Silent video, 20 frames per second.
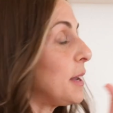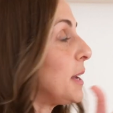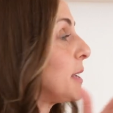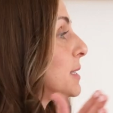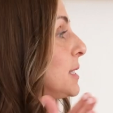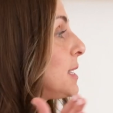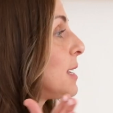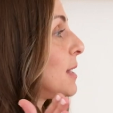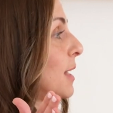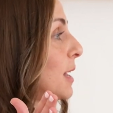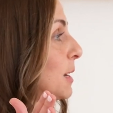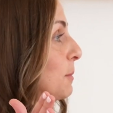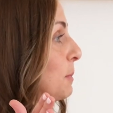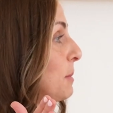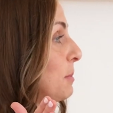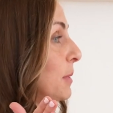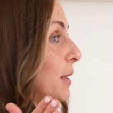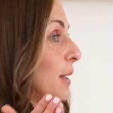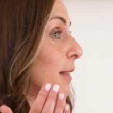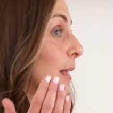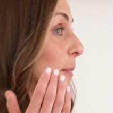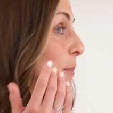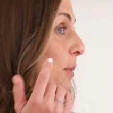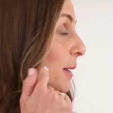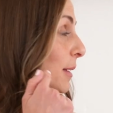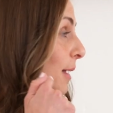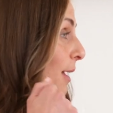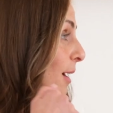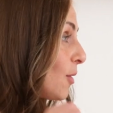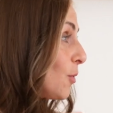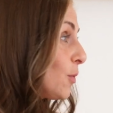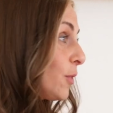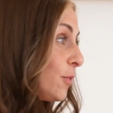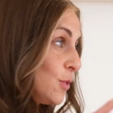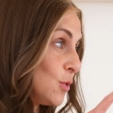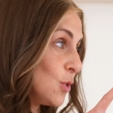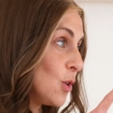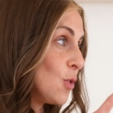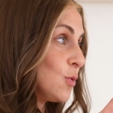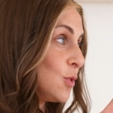and I see a lot of people like that. But now, if
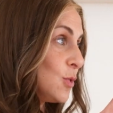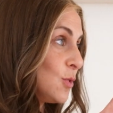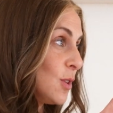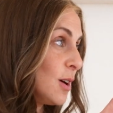you know, you